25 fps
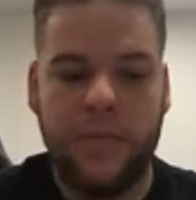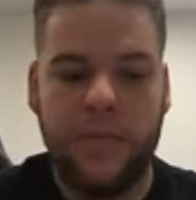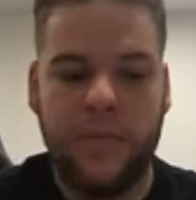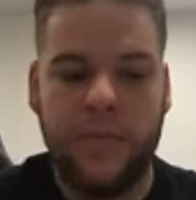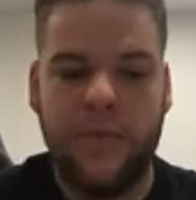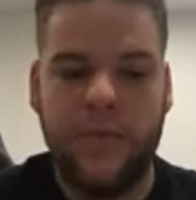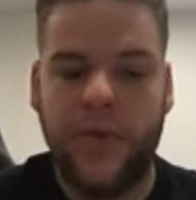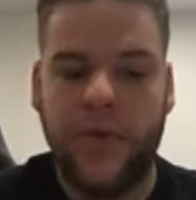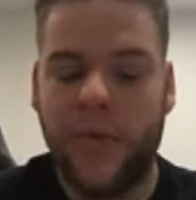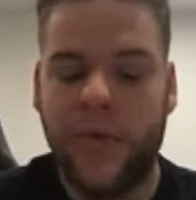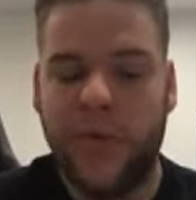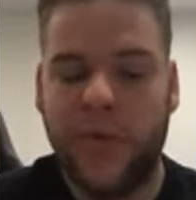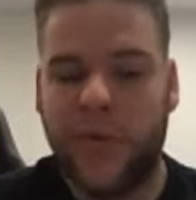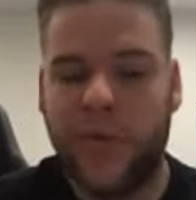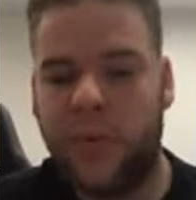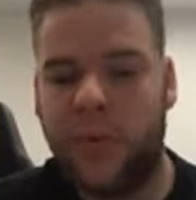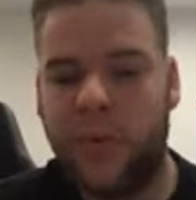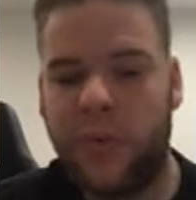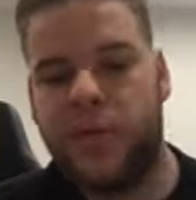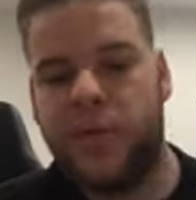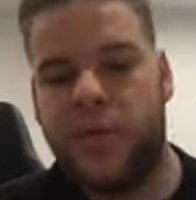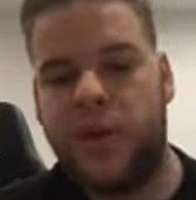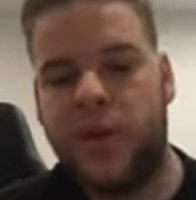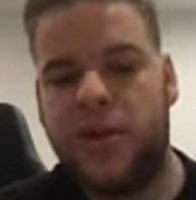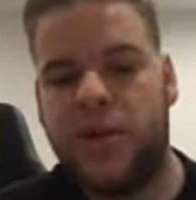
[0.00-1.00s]
form of
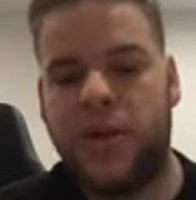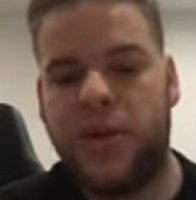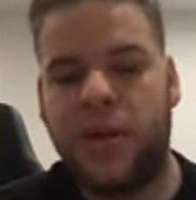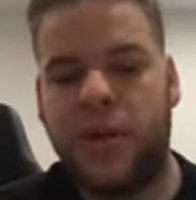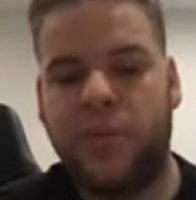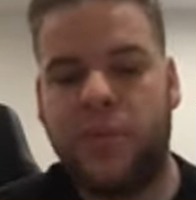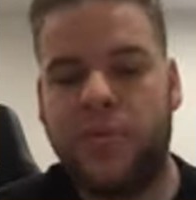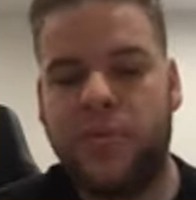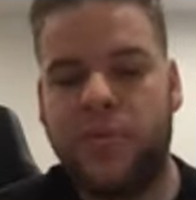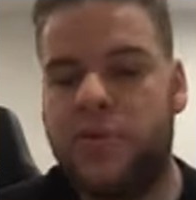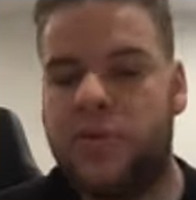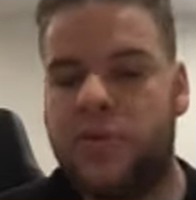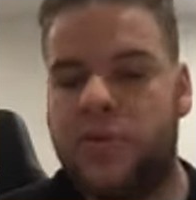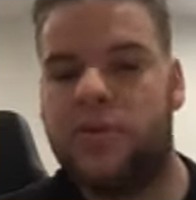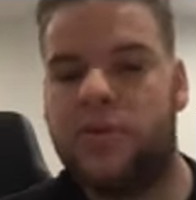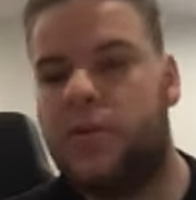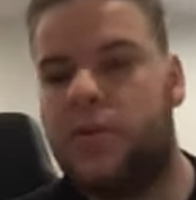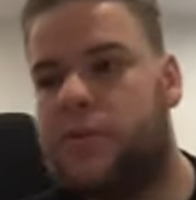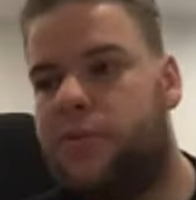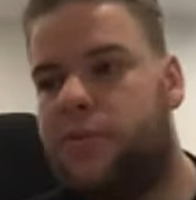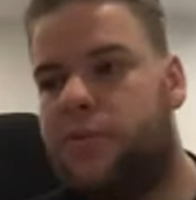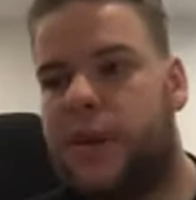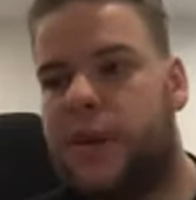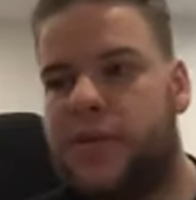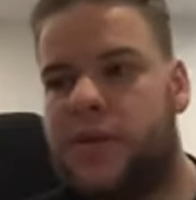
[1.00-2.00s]
competition, I'm just
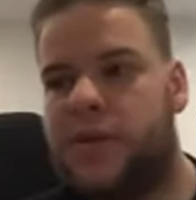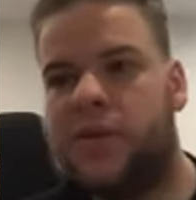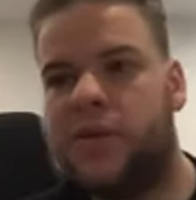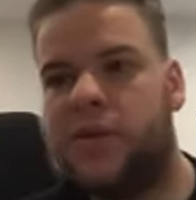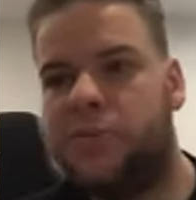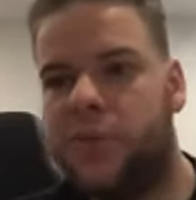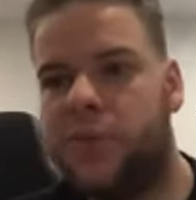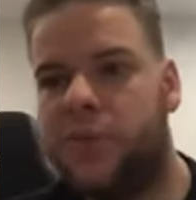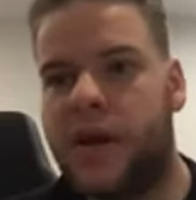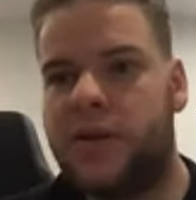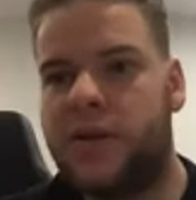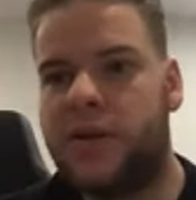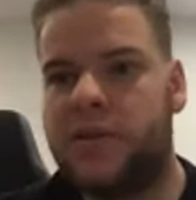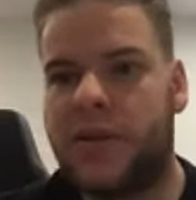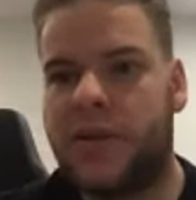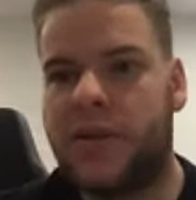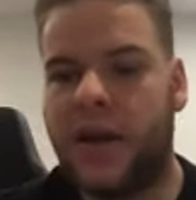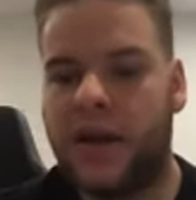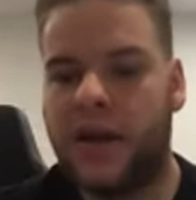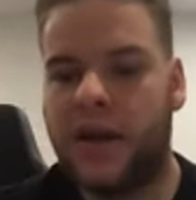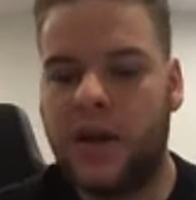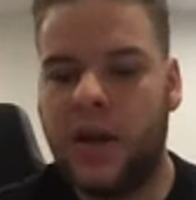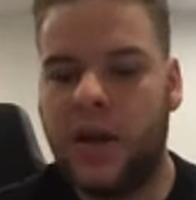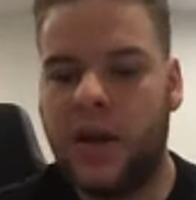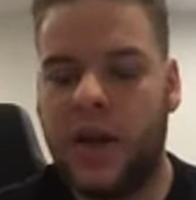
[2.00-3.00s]
practicing to practice kind
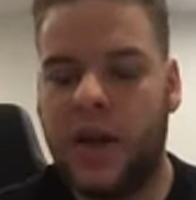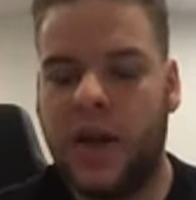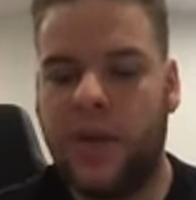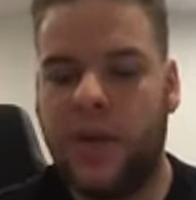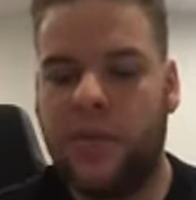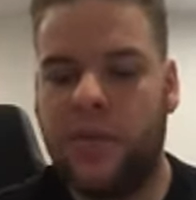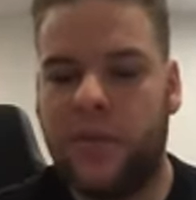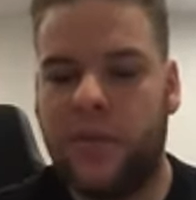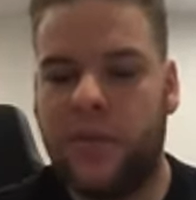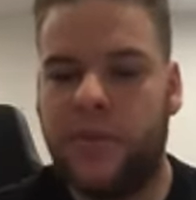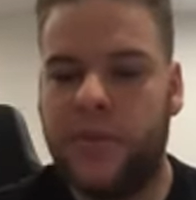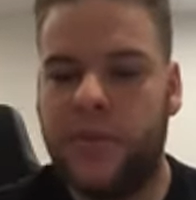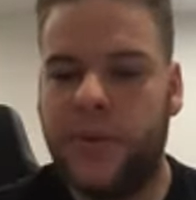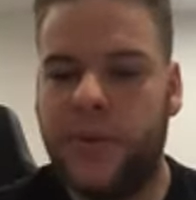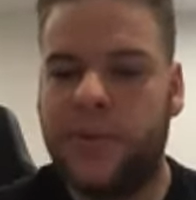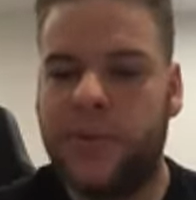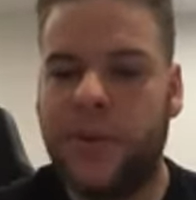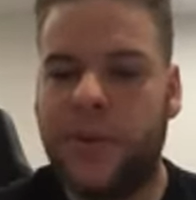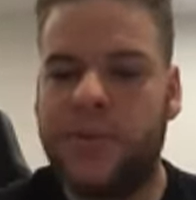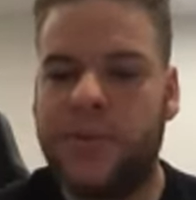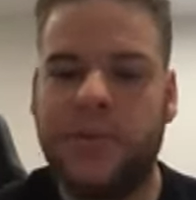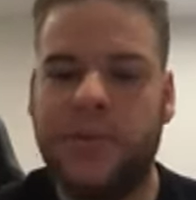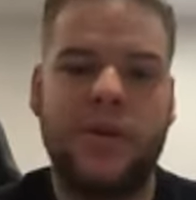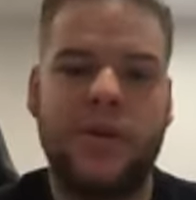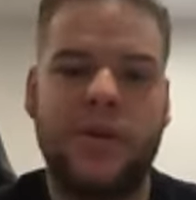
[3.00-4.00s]
of, and I'm
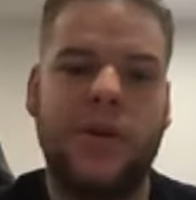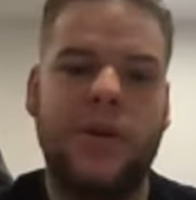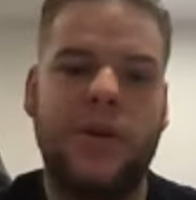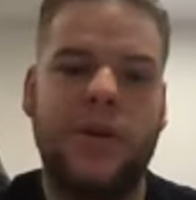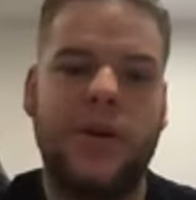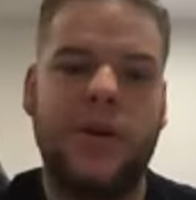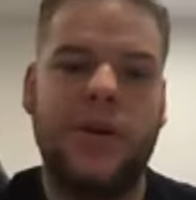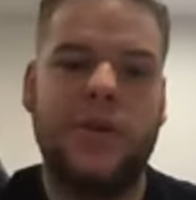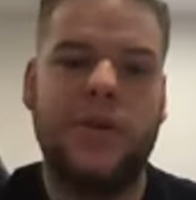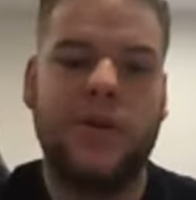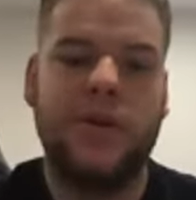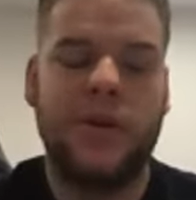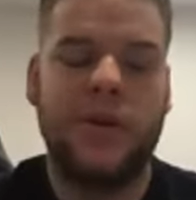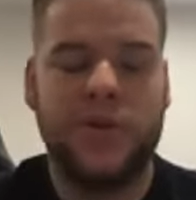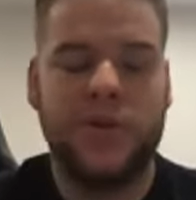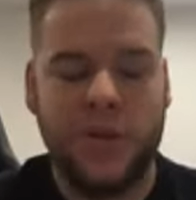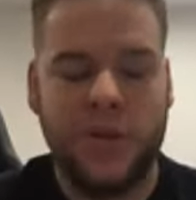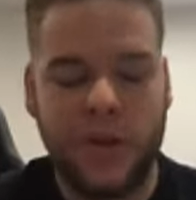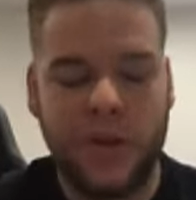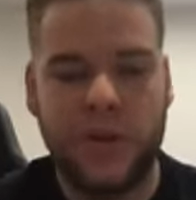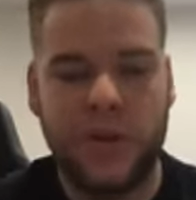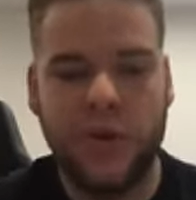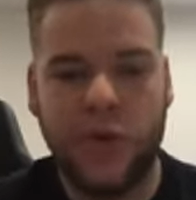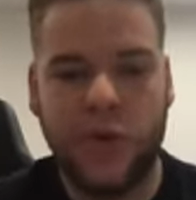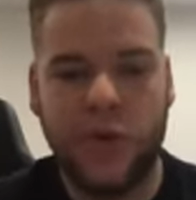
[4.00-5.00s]
sometimes gonna start
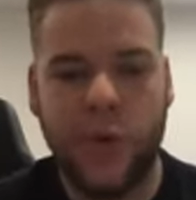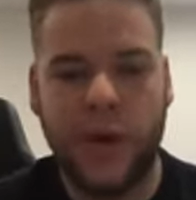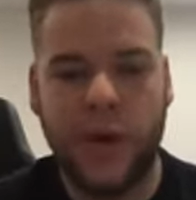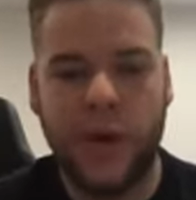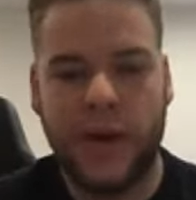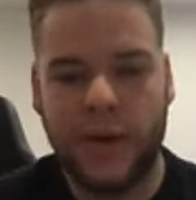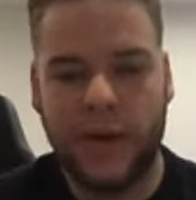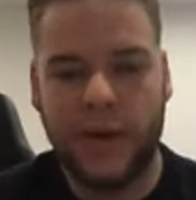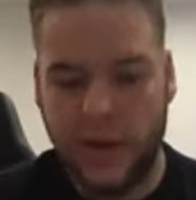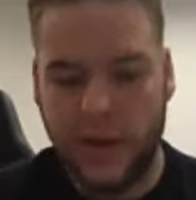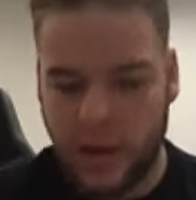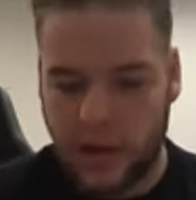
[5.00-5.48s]
shooting too quick.